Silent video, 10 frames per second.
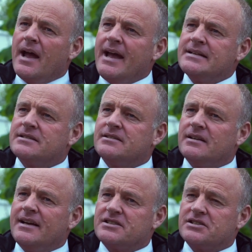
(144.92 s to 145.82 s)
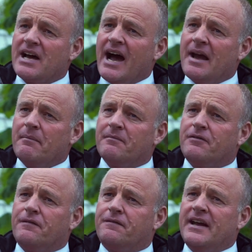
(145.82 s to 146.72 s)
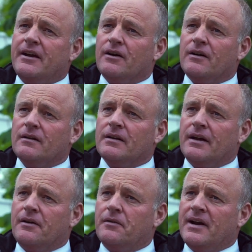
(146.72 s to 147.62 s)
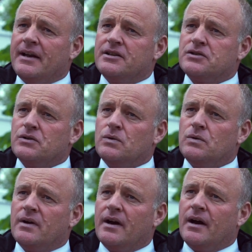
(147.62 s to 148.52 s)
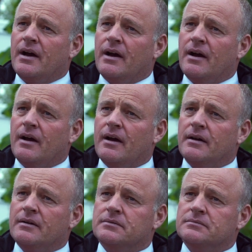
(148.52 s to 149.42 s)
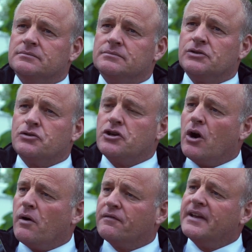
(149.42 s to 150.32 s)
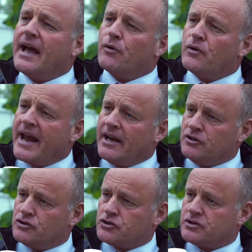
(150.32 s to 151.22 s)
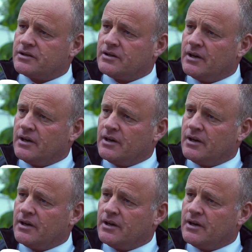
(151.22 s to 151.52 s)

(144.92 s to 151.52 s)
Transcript: It's time for Fliegel really to show off their range.